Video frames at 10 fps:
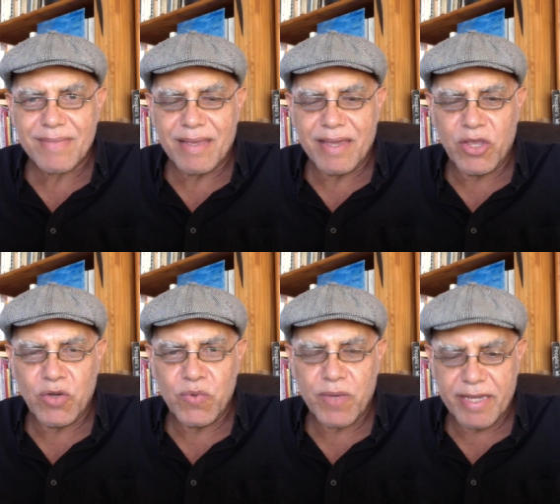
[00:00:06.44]

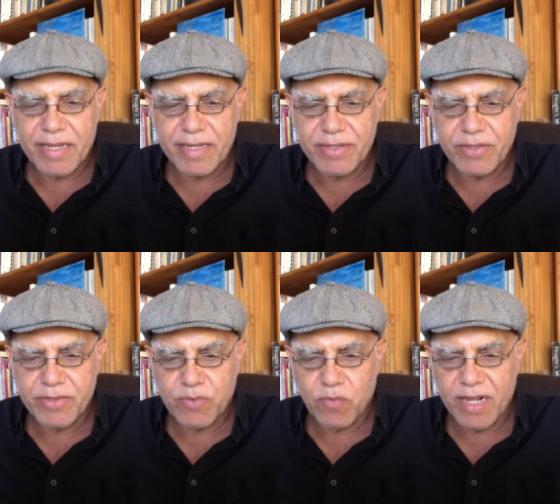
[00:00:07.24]
Hello, and
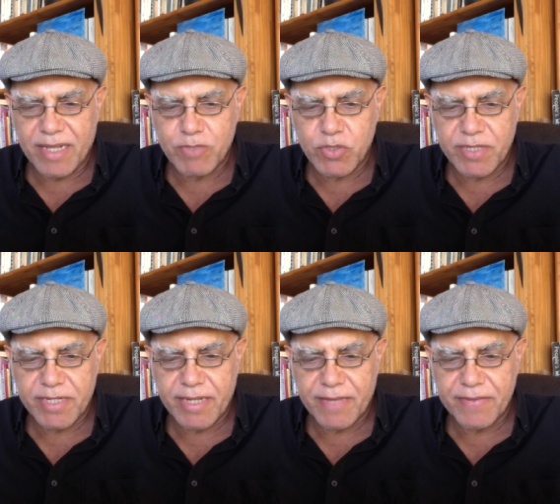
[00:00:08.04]
welcome to
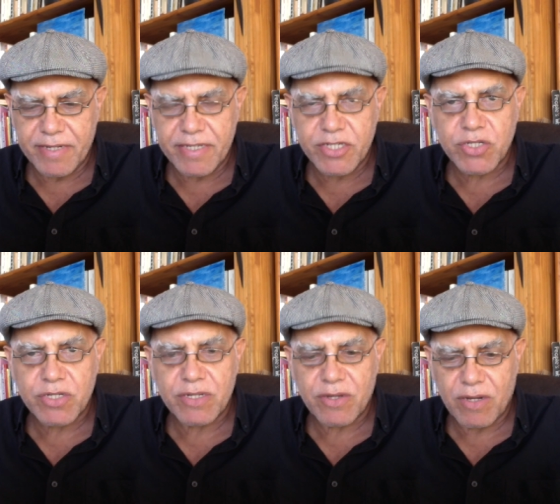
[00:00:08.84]
yet another
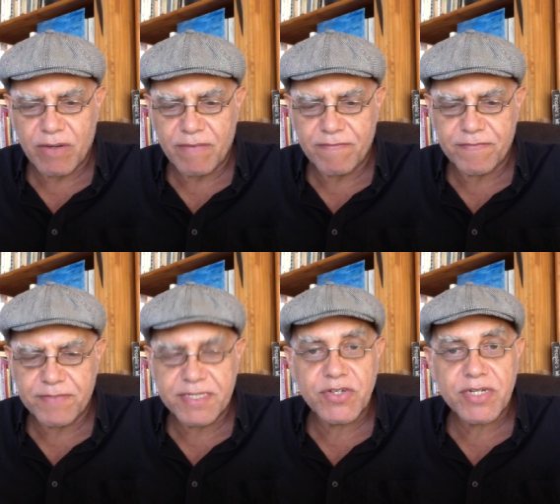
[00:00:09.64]
edition of
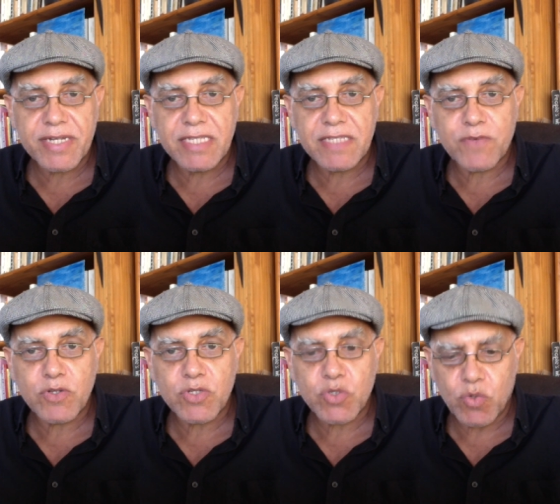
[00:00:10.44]
Cedric Nunn's
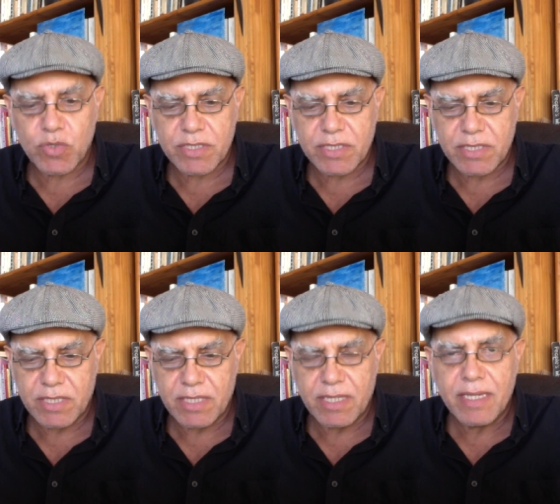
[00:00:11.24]
Photo Talks,
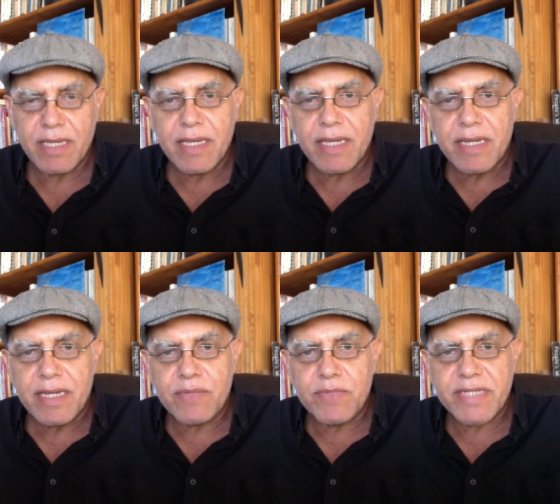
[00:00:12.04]

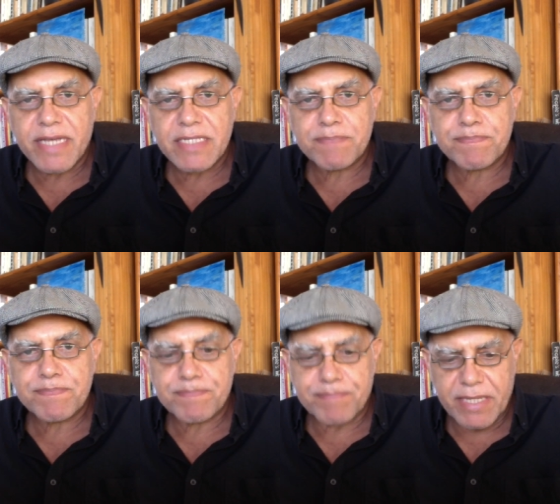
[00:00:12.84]
in which I
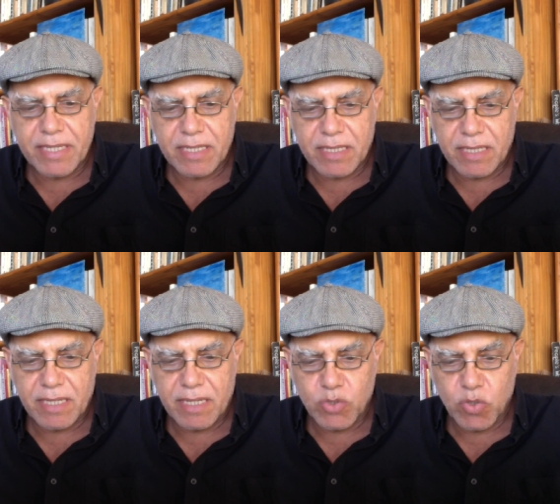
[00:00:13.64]

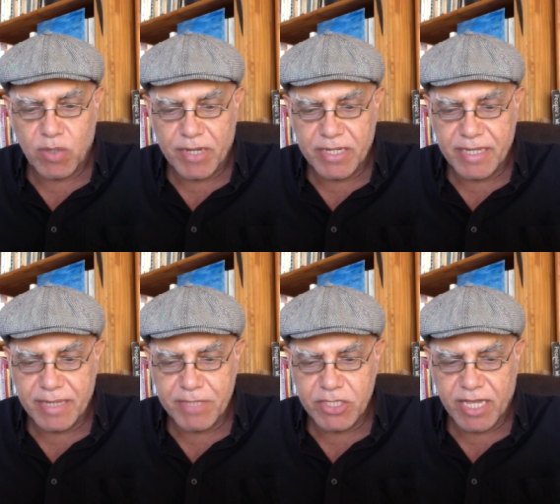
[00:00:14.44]
talk about an
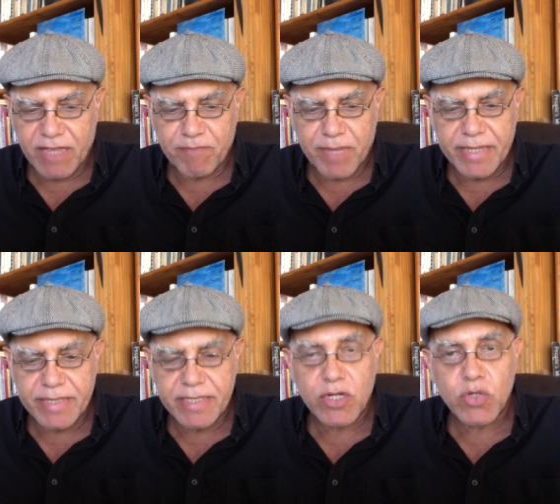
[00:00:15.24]
image I have
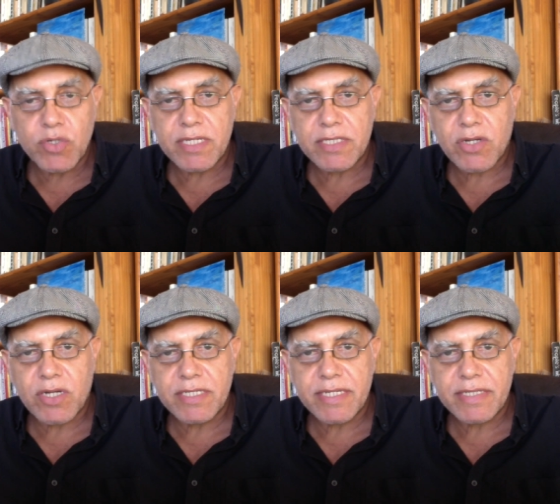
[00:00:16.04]
made, including its
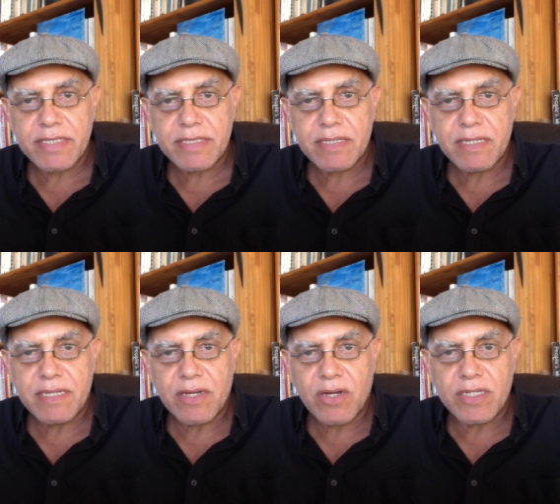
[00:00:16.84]
content,
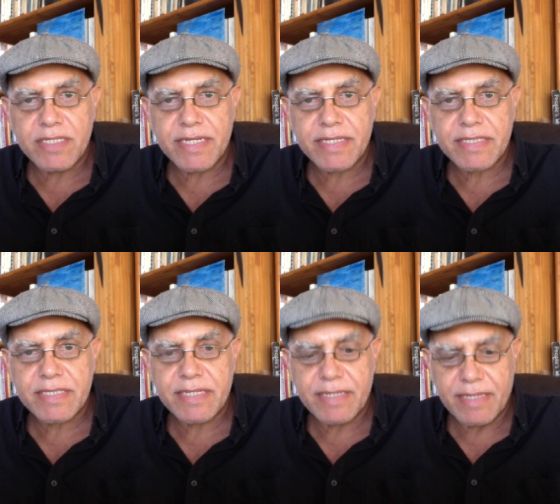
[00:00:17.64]

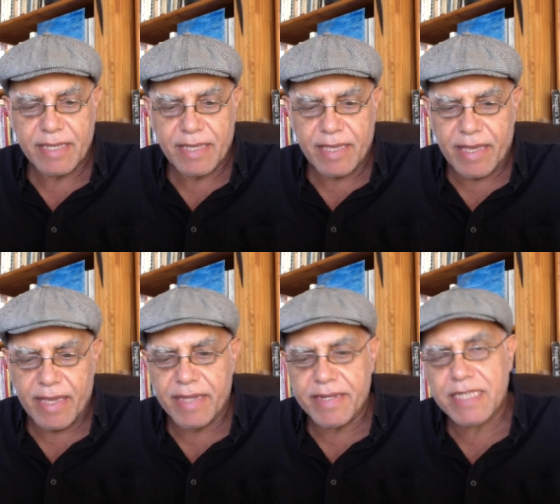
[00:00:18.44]
context,
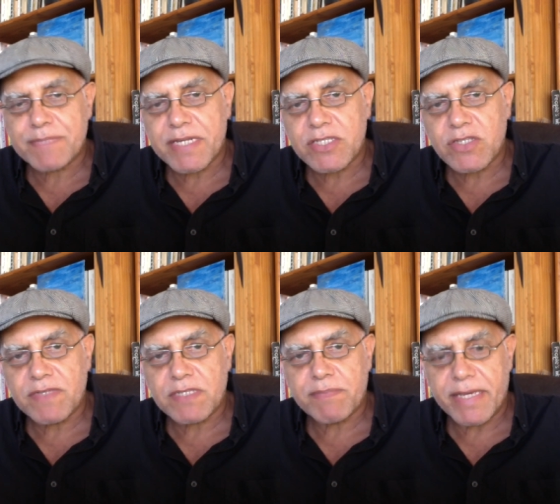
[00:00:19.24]
and aspects of
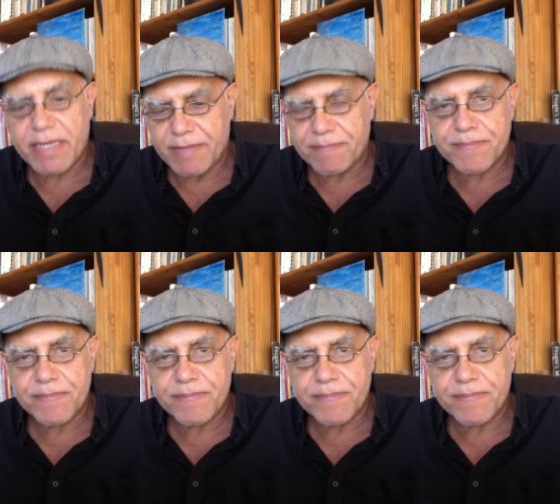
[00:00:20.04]
its making.